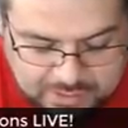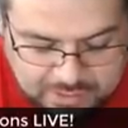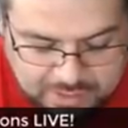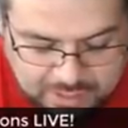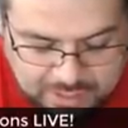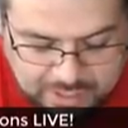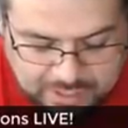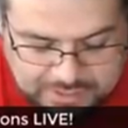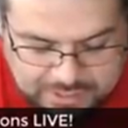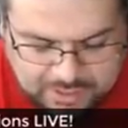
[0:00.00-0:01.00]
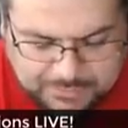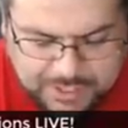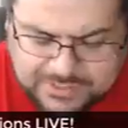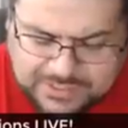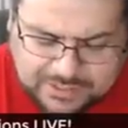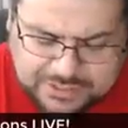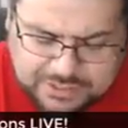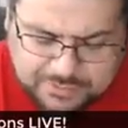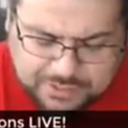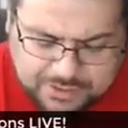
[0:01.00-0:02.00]
Uh, Jerry, I'm not exactly
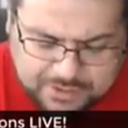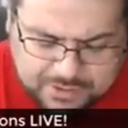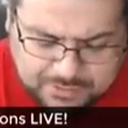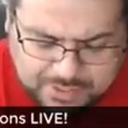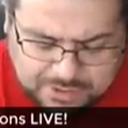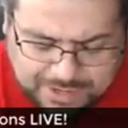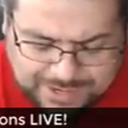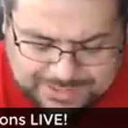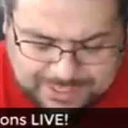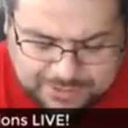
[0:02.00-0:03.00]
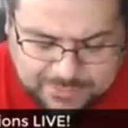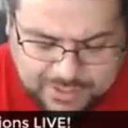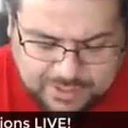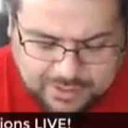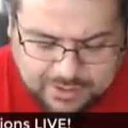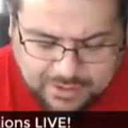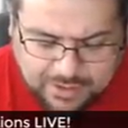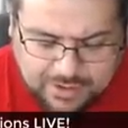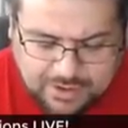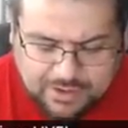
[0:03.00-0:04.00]
sure what you're, what you're asking, but
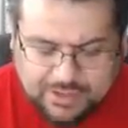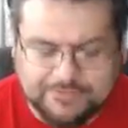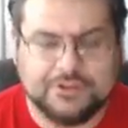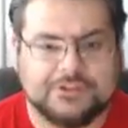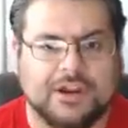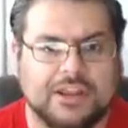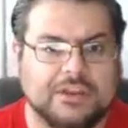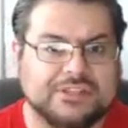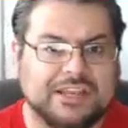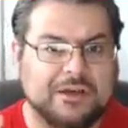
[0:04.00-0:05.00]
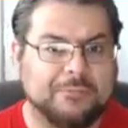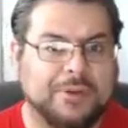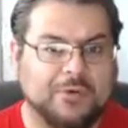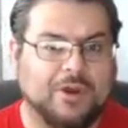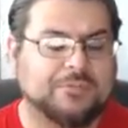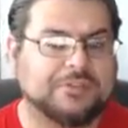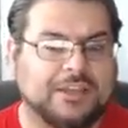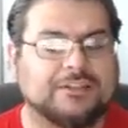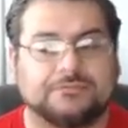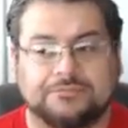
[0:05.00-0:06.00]
uh, if you're trying to use a company
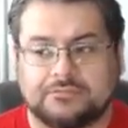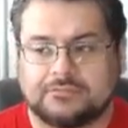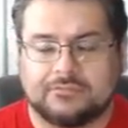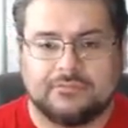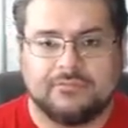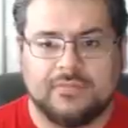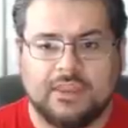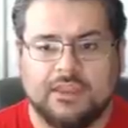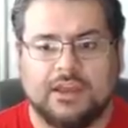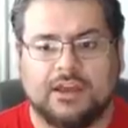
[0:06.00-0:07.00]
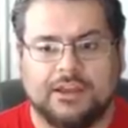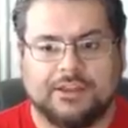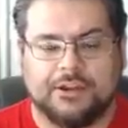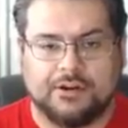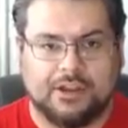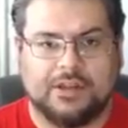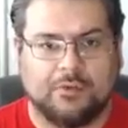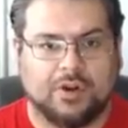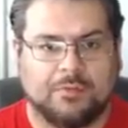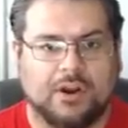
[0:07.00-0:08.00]
website, uh, you're a
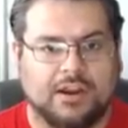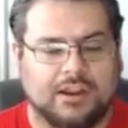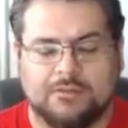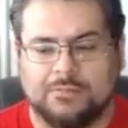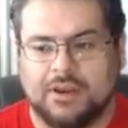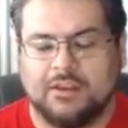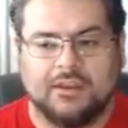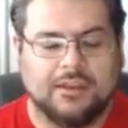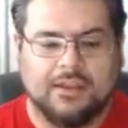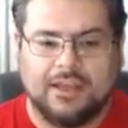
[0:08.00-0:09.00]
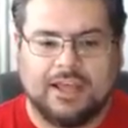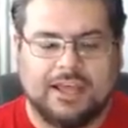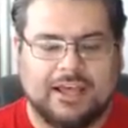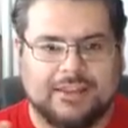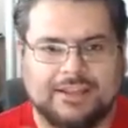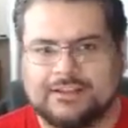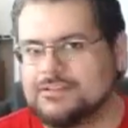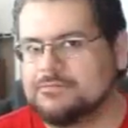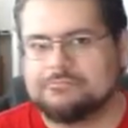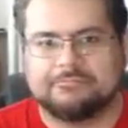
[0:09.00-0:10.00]
network marketing company, uh,
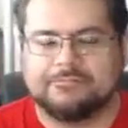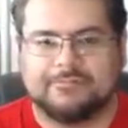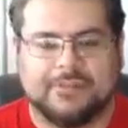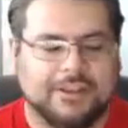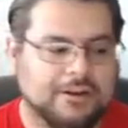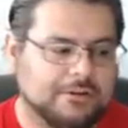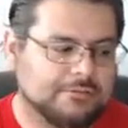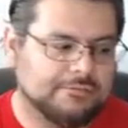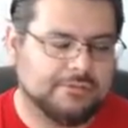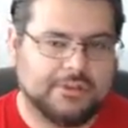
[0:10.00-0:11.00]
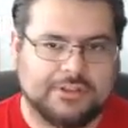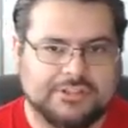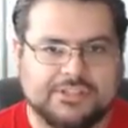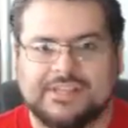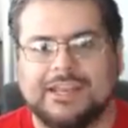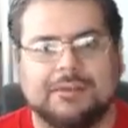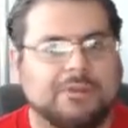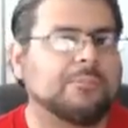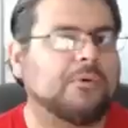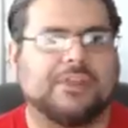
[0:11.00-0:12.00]
that's, you know, just sending
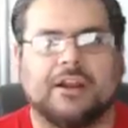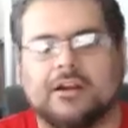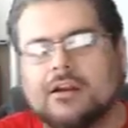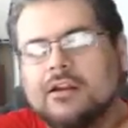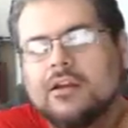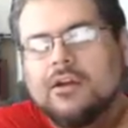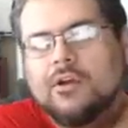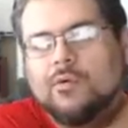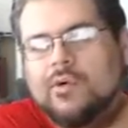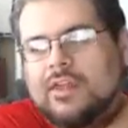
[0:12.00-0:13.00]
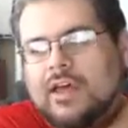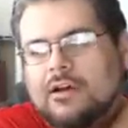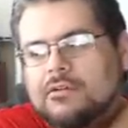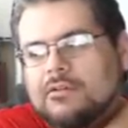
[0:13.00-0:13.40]
people there without